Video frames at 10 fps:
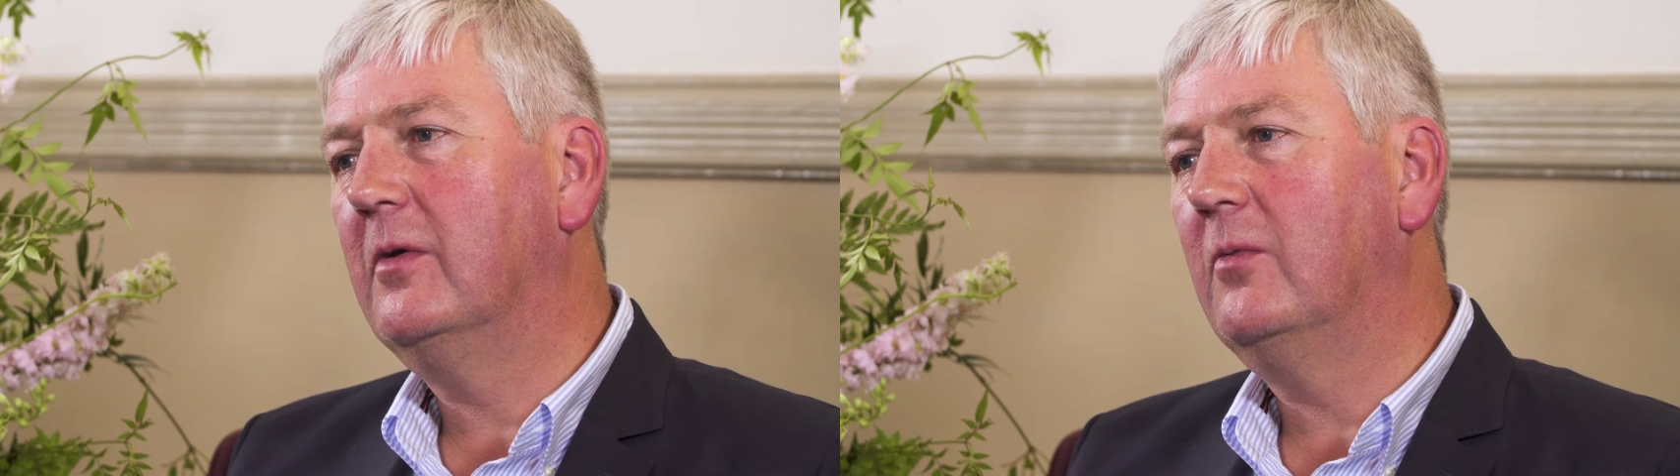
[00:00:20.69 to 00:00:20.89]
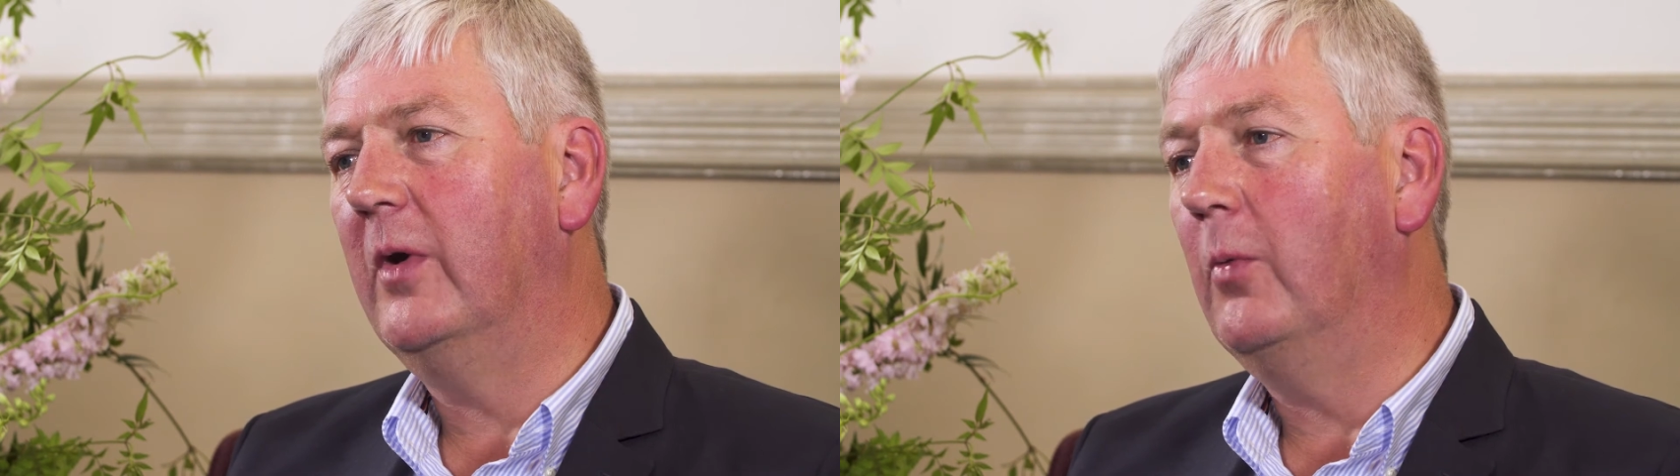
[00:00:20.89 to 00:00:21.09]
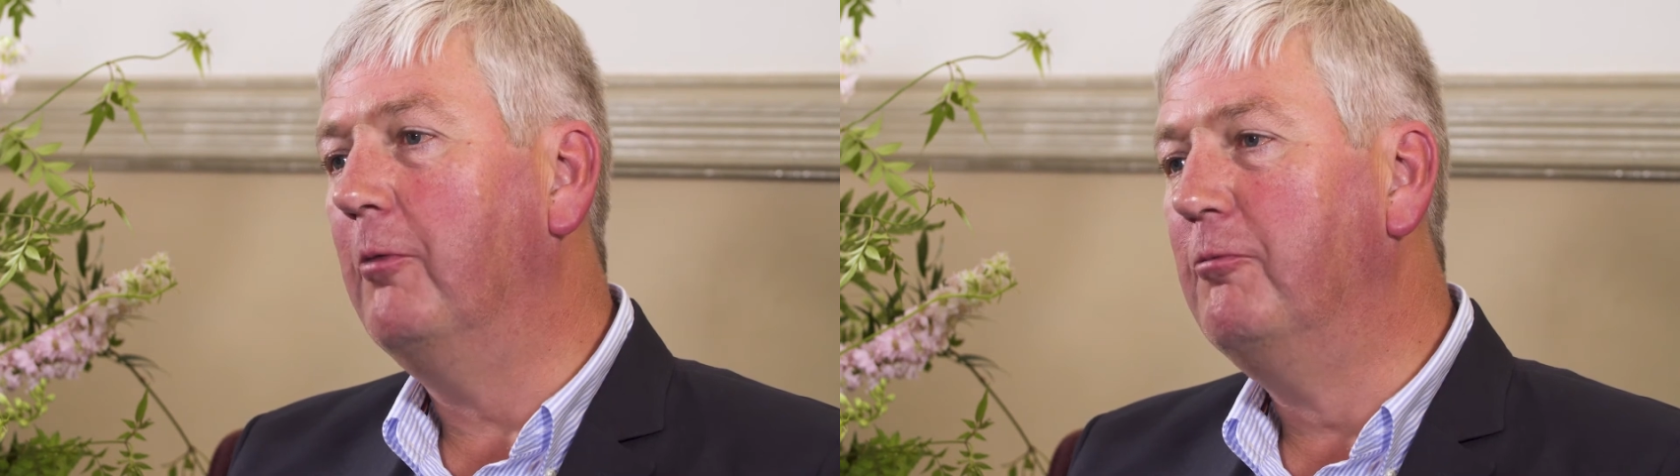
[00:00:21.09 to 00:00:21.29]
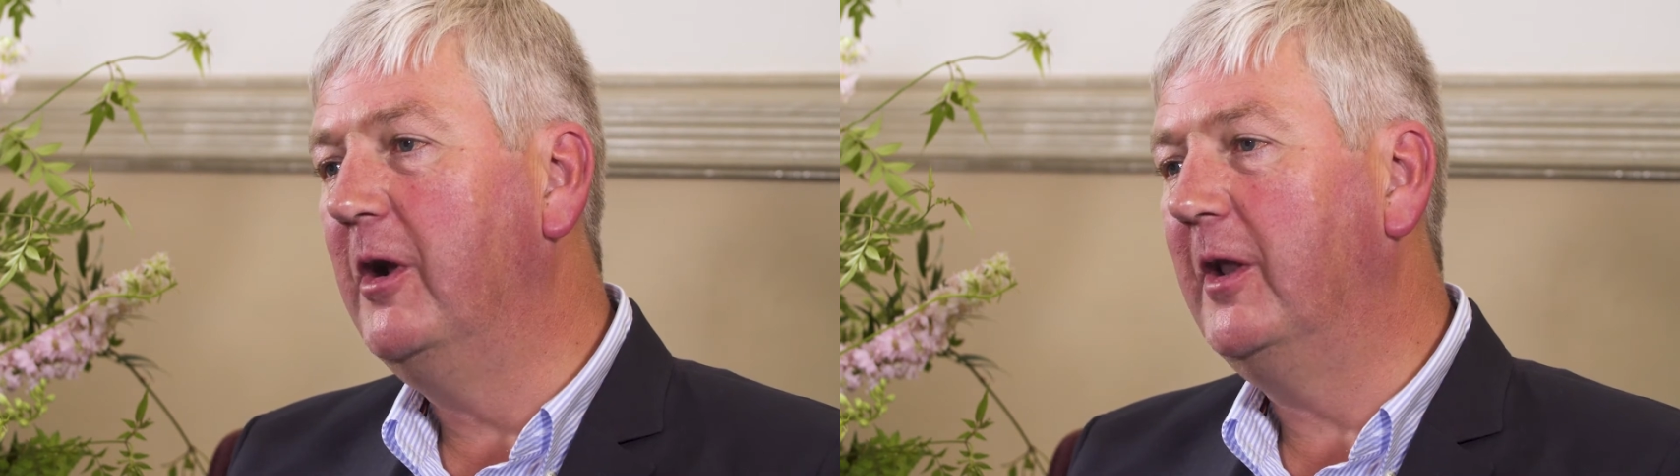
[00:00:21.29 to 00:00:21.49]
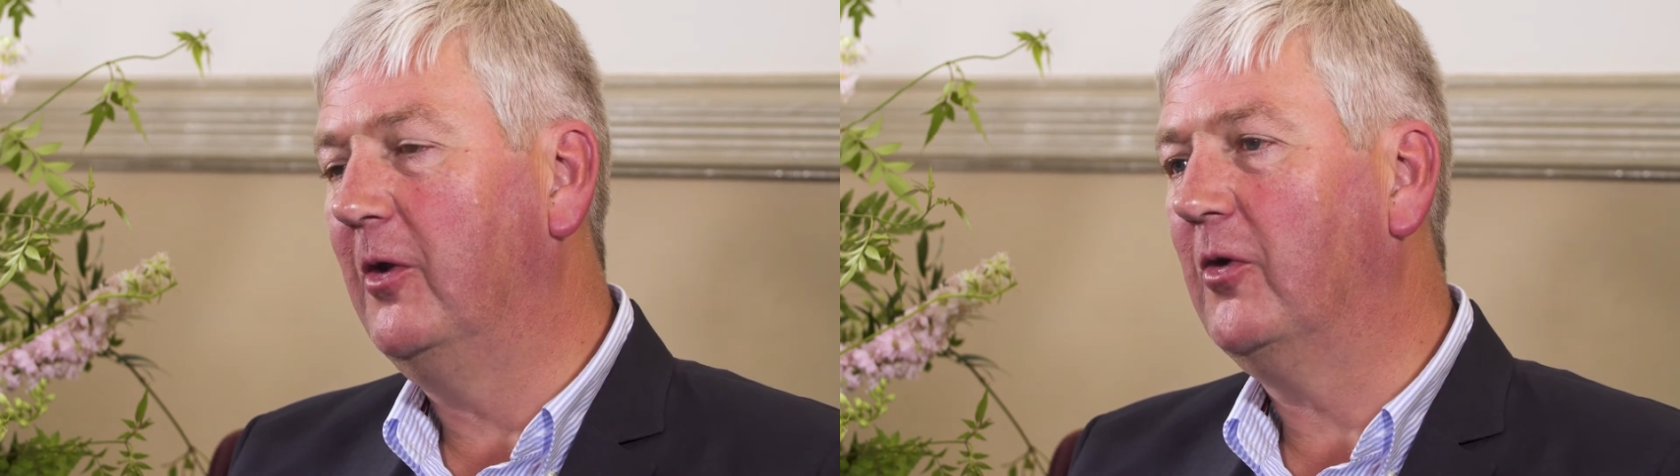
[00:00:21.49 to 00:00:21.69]
we were
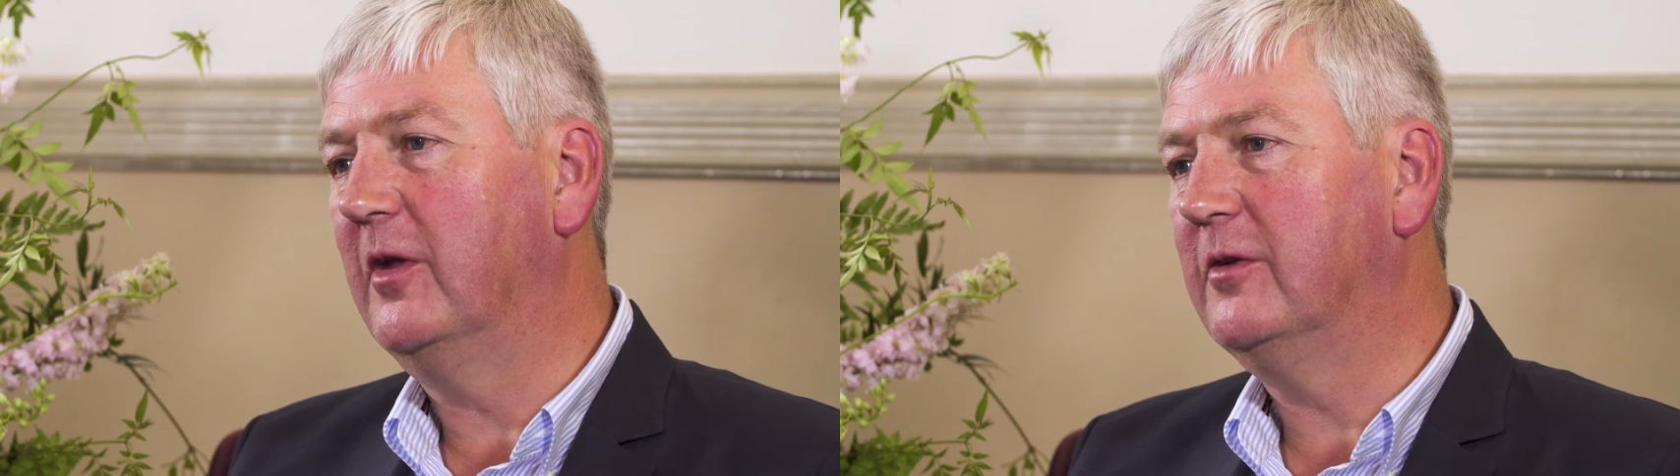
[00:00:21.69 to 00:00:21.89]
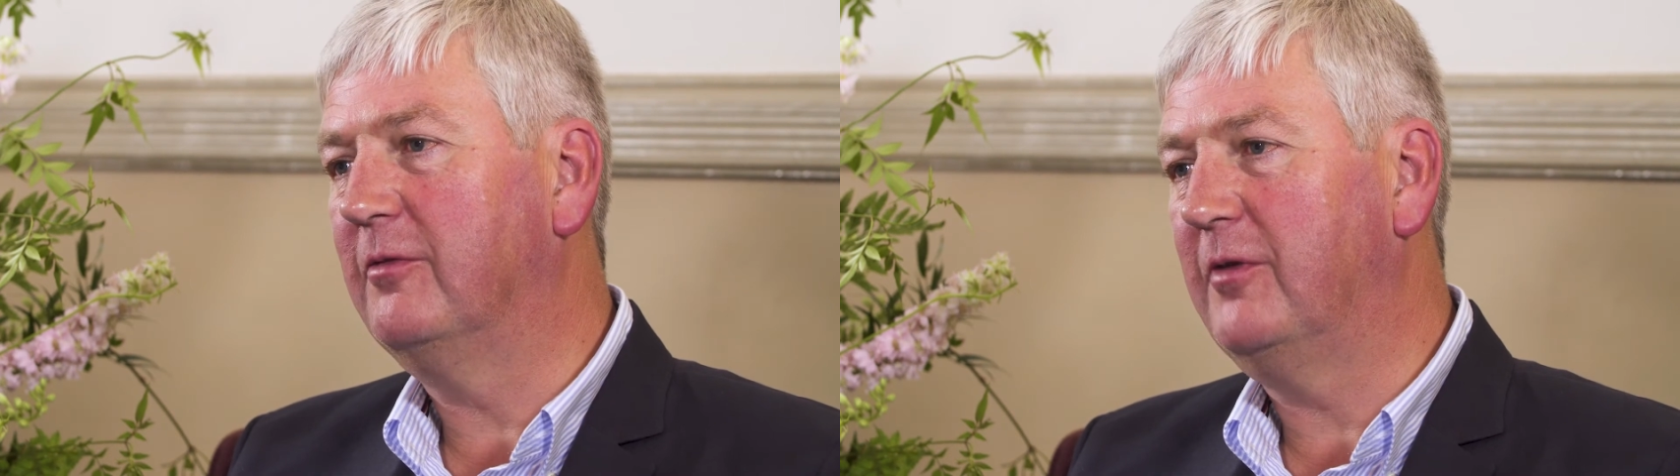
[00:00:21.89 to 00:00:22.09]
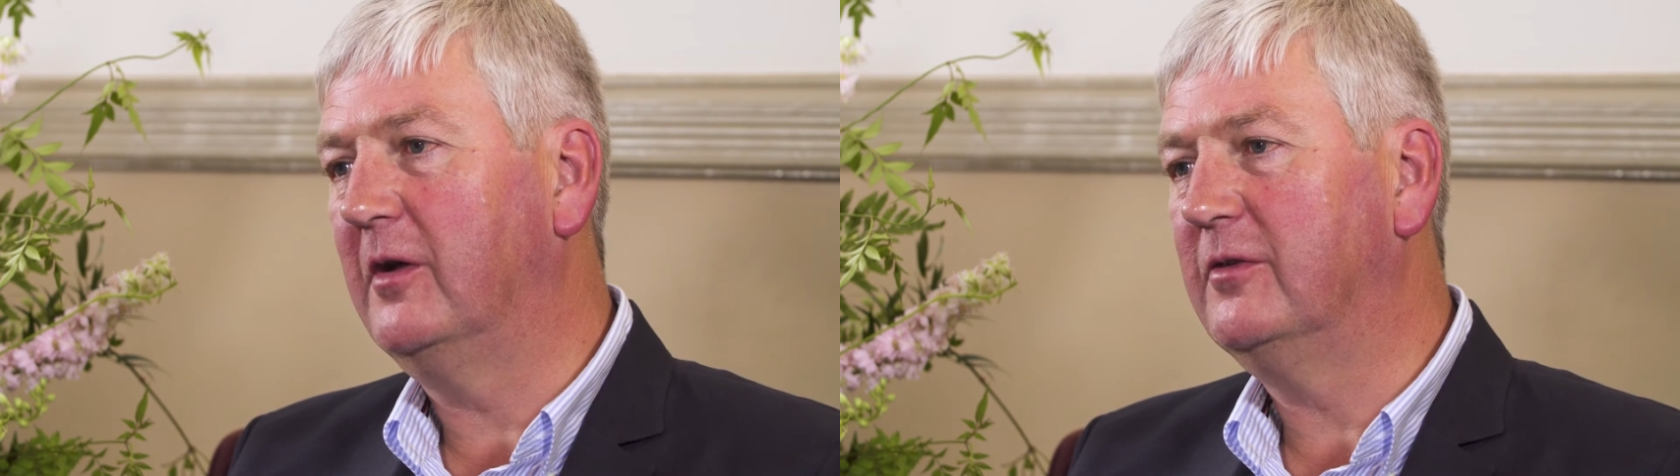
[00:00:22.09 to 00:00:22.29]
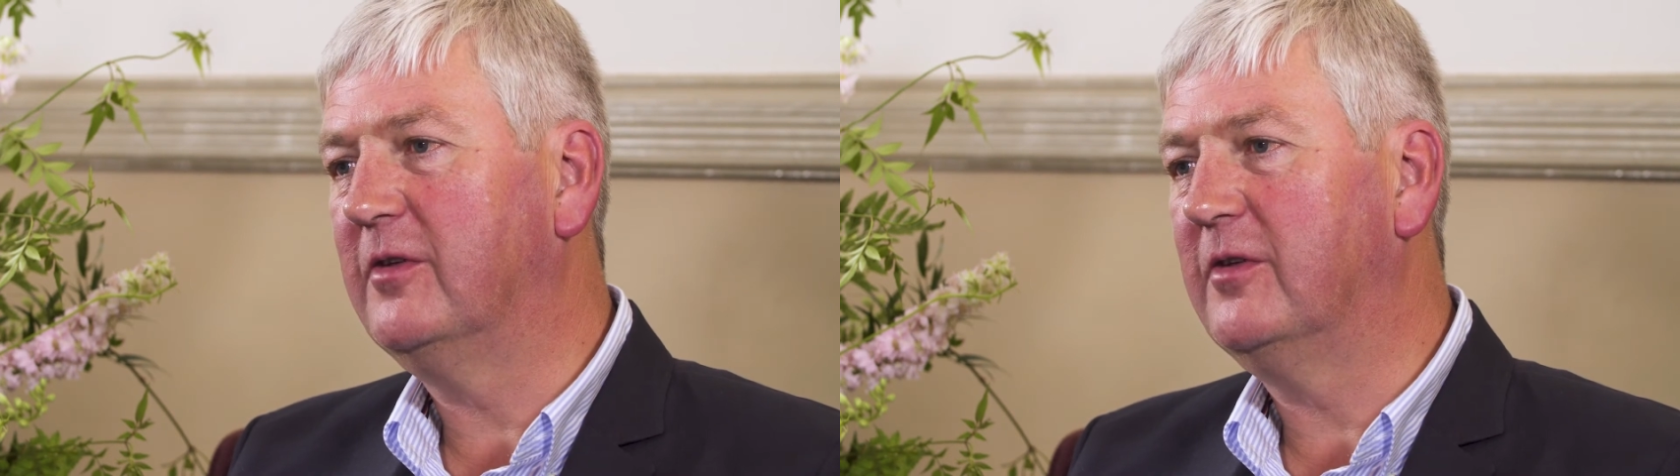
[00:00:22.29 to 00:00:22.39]
really looking to find